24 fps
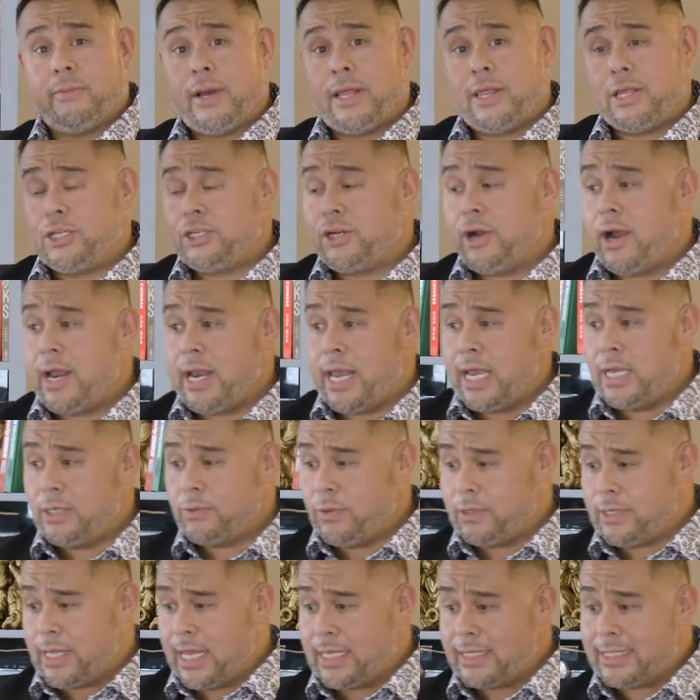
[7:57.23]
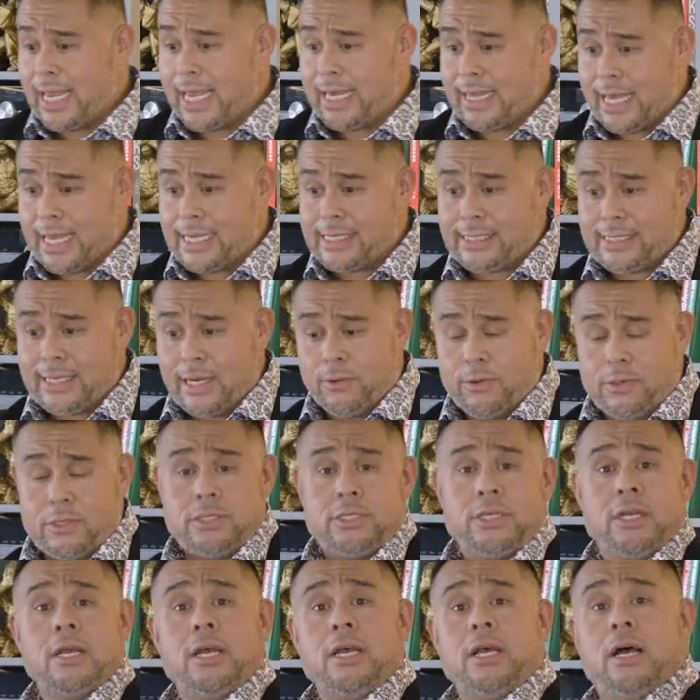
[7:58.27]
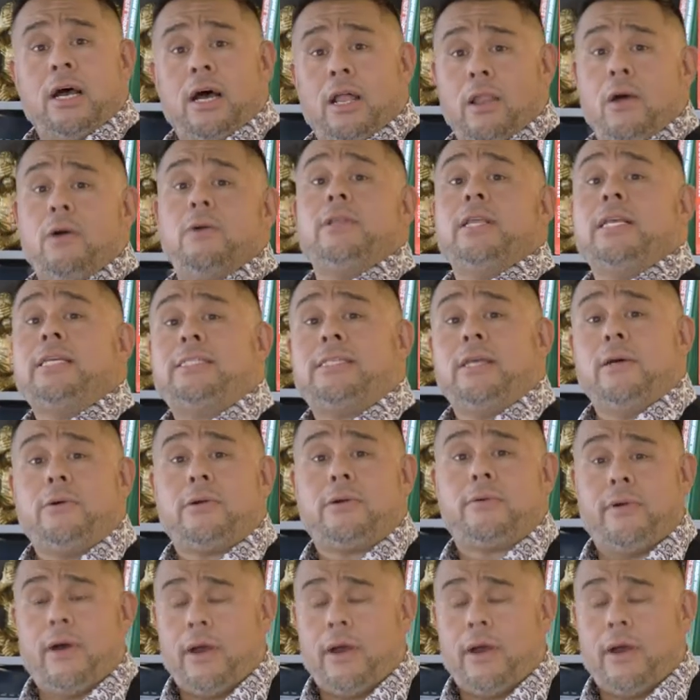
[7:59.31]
where the Chinese would then take their silks along this Silk